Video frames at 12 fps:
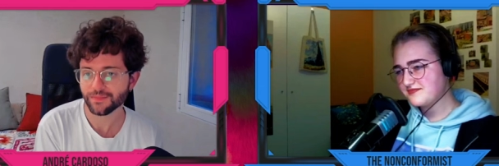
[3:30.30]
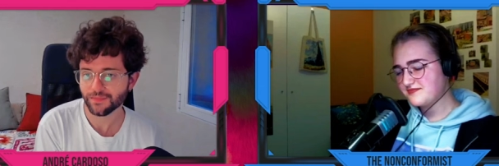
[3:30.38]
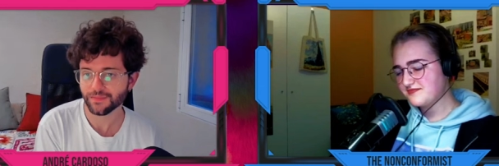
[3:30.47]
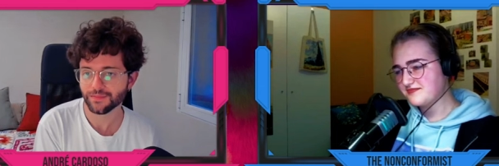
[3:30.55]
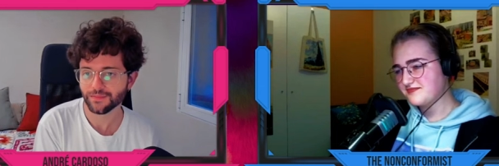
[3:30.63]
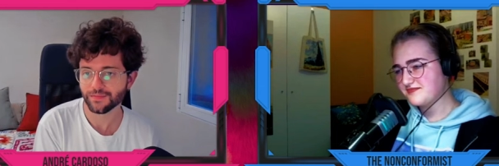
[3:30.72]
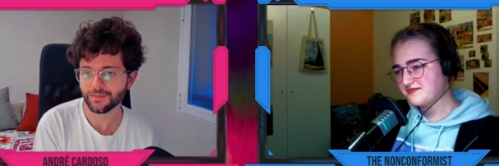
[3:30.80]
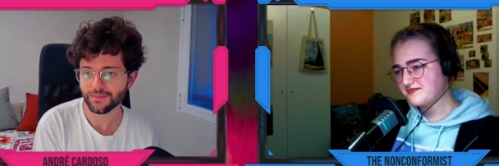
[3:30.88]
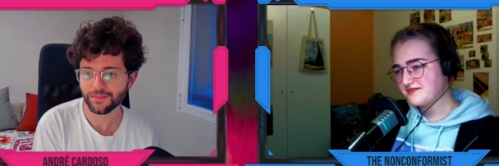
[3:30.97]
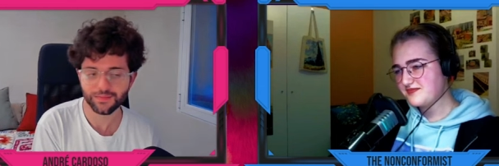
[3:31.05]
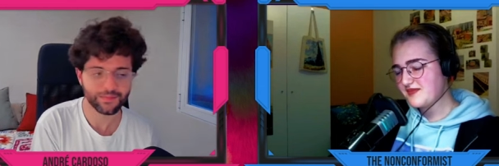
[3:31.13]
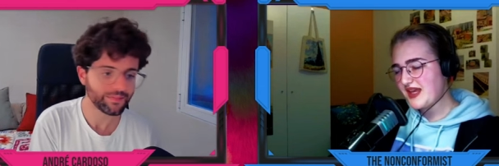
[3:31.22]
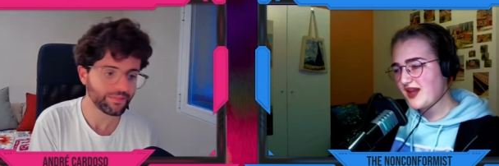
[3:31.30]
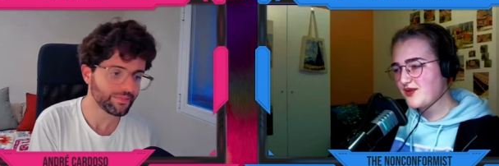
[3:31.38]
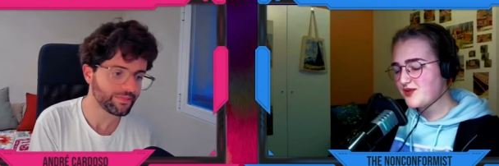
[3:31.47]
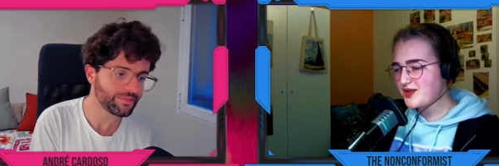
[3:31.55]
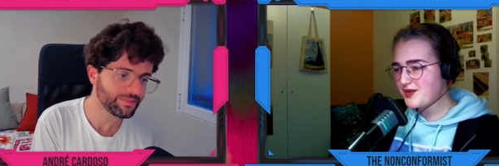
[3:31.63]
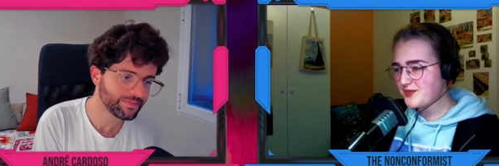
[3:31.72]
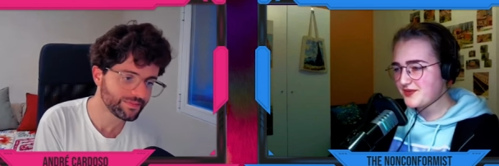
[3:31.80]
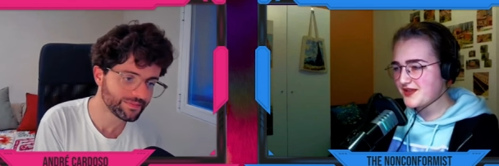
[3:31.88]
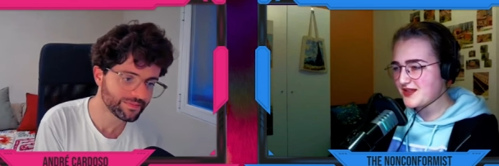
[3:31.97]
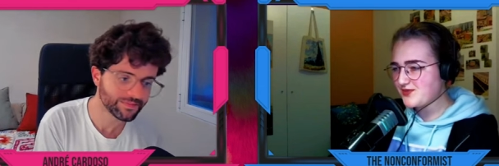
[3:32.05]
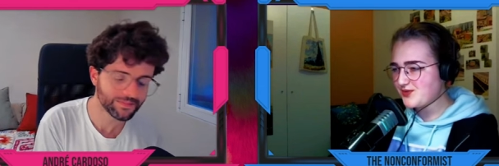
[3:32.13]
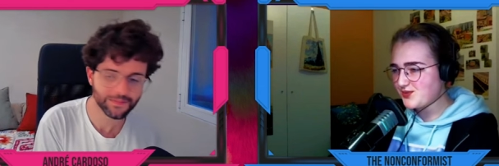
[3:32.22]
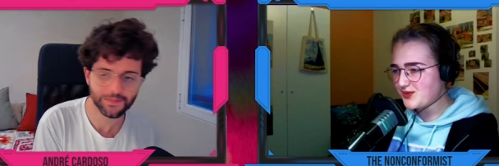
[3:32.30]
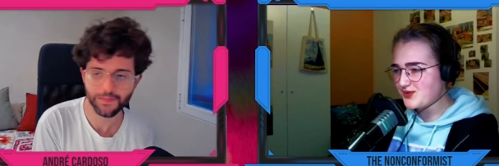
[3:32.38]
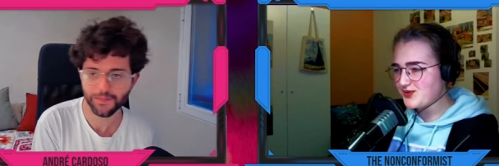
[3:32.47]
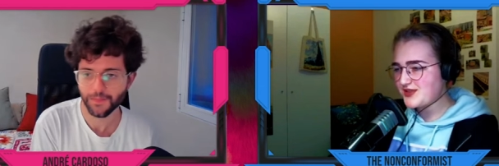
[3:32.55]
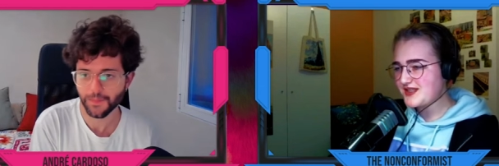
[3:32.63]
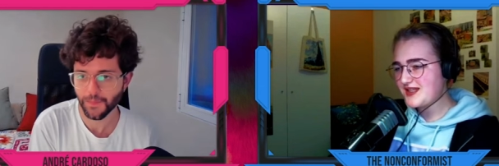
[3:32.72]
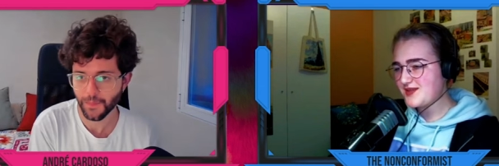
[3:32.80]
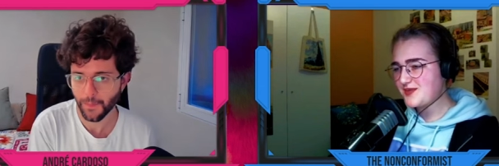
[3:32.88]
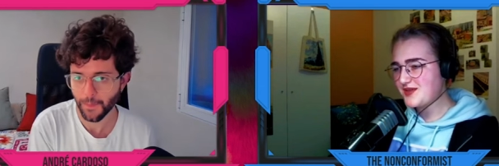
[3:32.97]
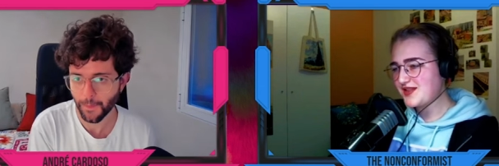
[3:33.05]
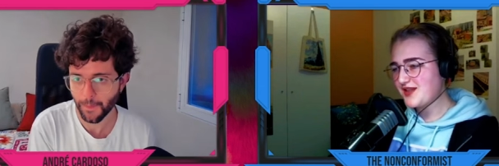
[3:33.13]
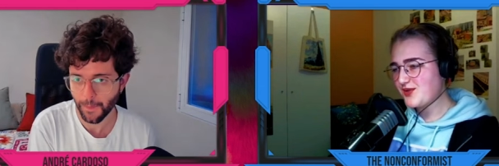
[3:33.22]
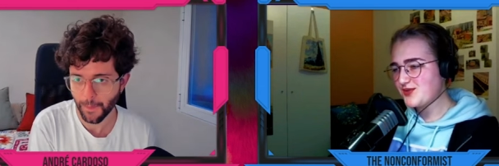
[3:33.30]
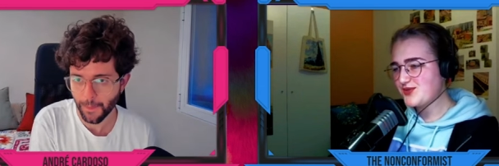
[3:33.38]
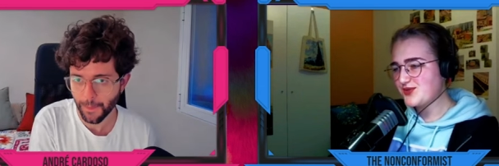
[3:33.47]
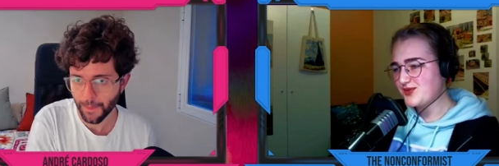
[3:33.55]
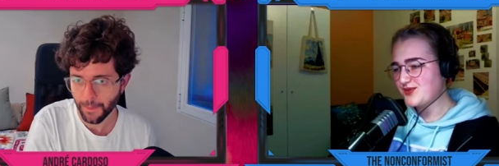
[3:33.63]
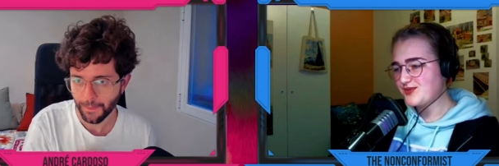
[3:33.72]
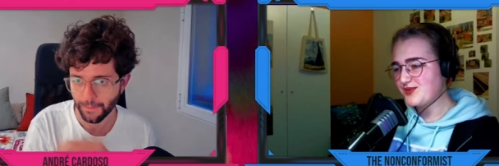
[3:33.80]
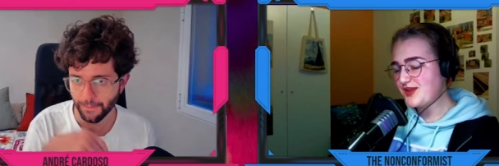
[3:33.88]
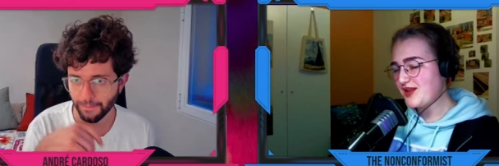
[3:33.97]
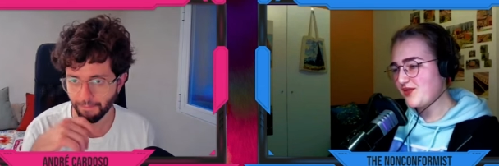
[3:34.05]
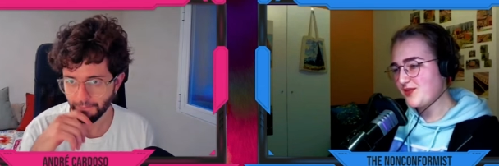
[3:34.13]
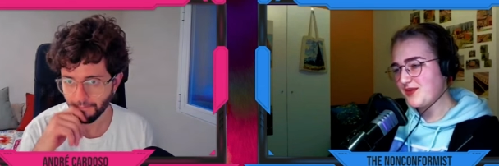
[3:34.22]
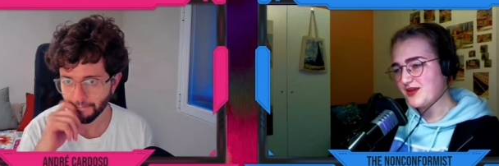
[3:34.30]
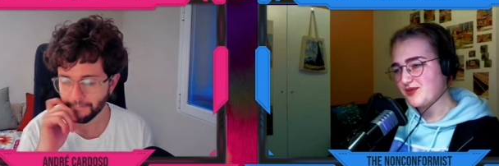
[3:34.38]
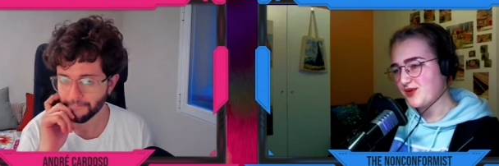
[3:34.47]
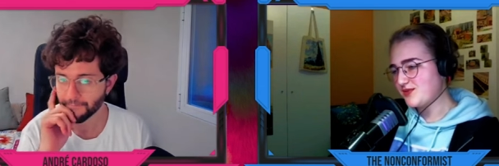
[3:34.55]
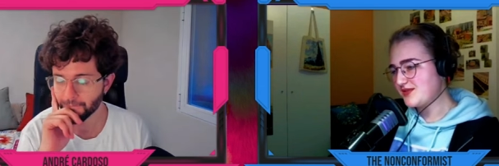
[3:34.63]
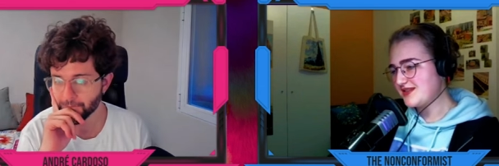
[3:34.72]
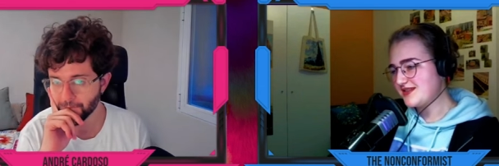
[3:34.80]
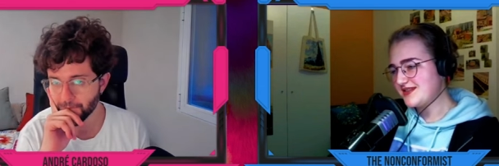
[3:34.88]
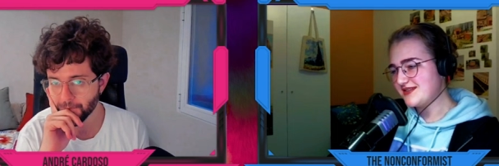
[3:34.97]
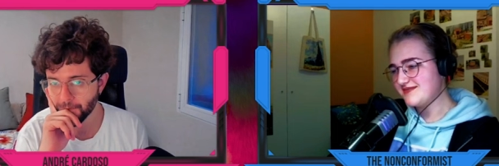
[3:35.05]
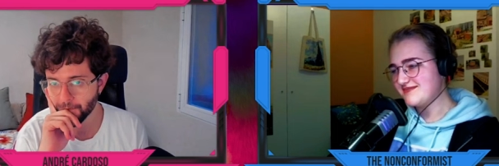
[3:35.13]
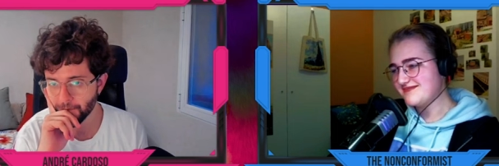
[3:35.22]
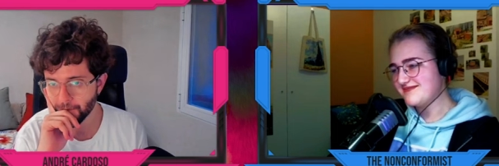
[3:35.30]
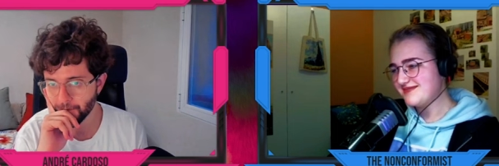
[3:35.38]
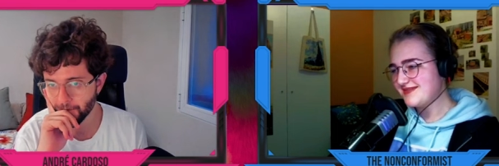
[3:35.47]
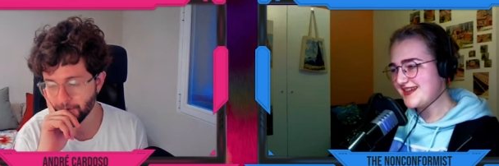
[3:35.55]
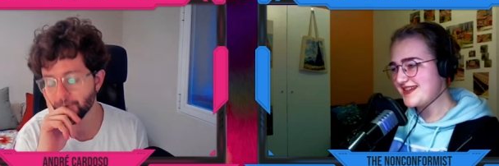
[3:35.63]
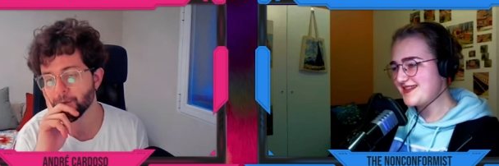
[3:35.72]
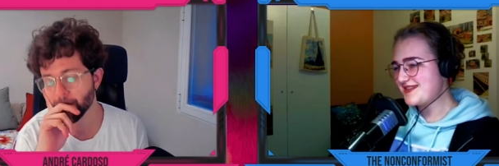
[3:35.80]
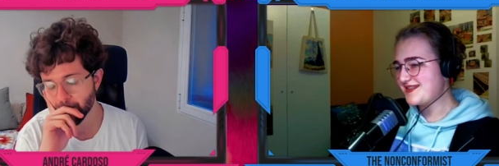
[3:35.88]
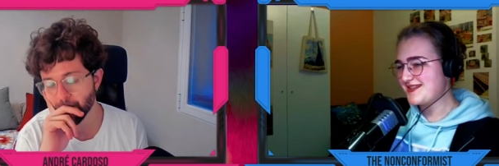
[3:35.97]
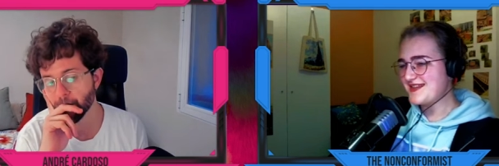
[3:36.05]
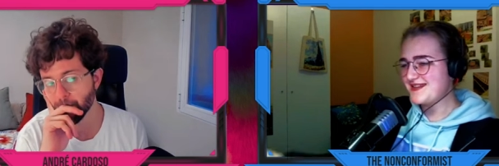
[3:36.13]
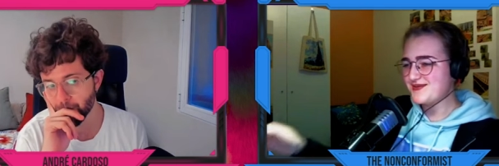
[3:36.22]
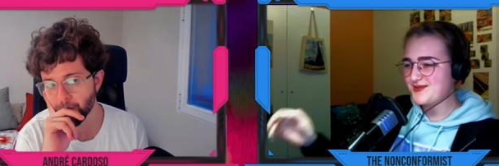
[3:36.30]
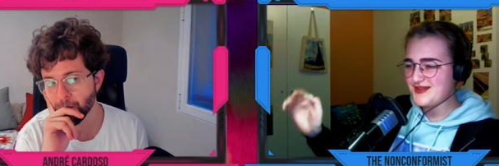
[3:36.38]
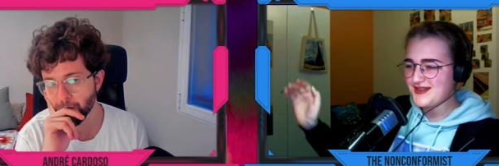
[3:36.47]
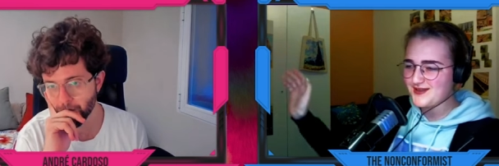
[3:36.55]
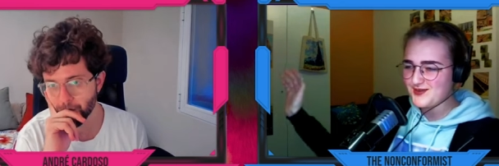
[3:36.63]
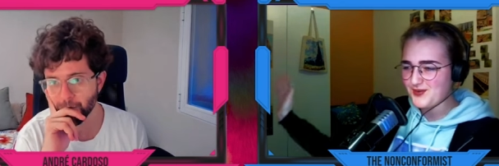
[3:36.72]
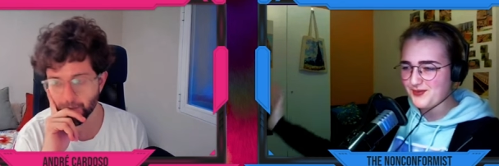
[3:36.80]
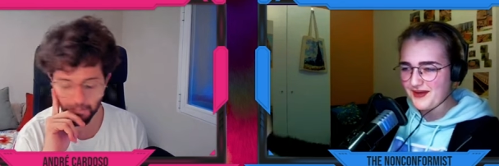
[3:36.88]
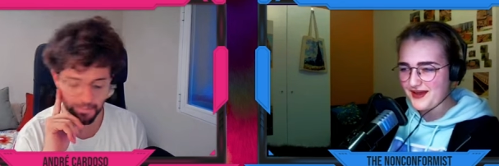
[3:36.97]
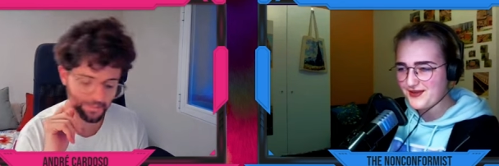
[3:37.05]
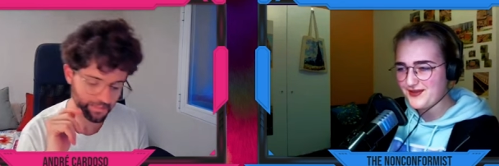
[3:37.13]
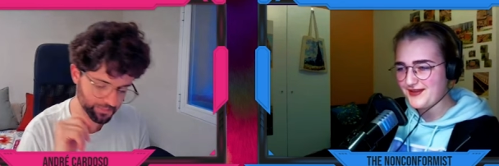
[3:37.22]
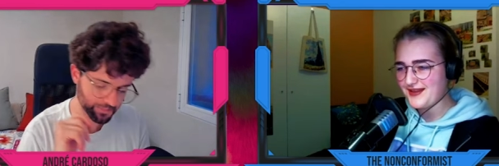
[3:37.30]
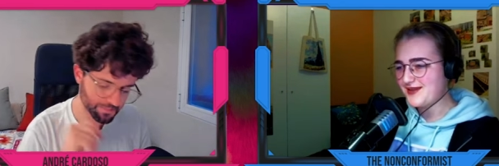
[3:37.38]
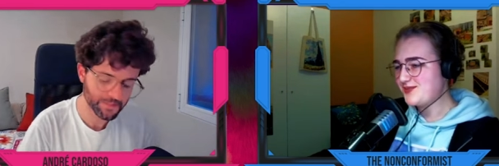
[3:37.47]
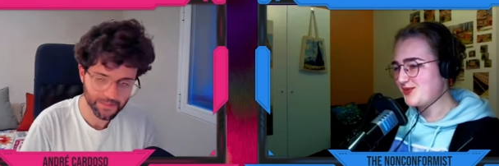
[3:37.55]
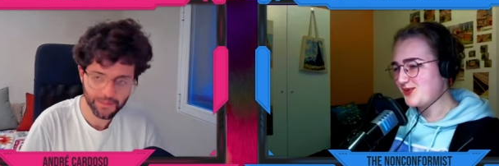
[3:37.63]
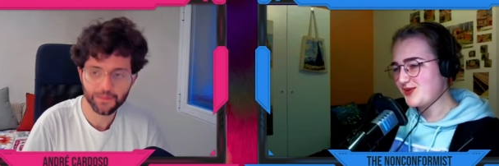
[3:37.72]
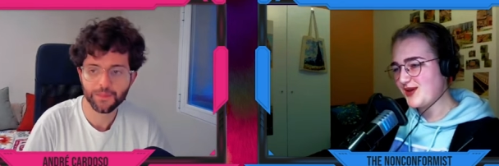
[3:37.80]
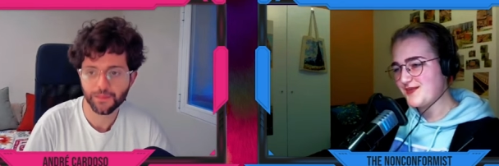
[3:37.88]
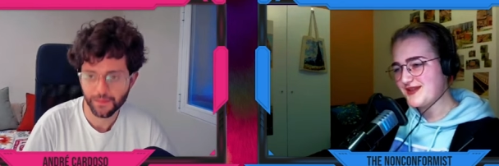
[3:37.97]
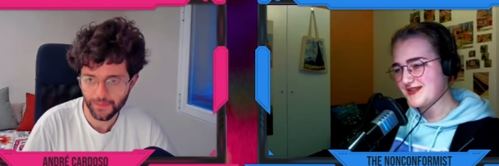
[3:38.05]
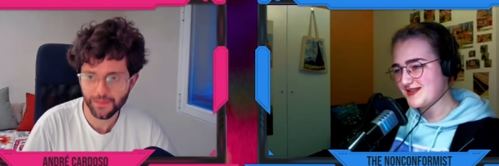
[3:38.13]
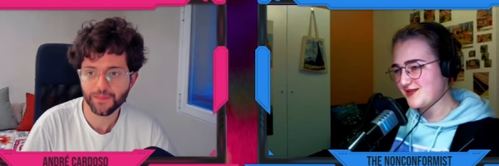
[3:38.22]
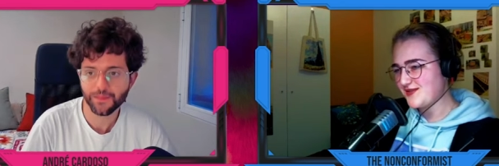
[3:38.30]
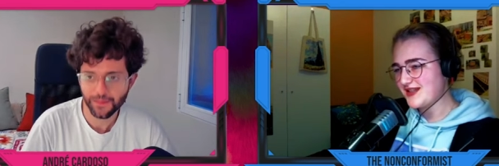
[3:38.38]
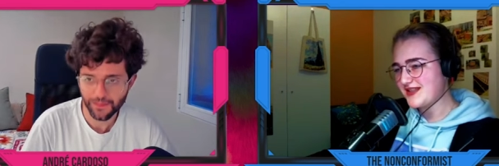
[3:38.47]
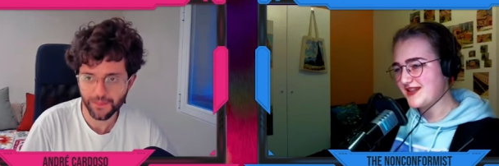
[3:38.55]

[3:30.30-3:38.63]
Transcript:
Speaker 1: Mm-hmm. I really empathize with what you're saying because I also don't have a background in anything related to math, like programming and stuff like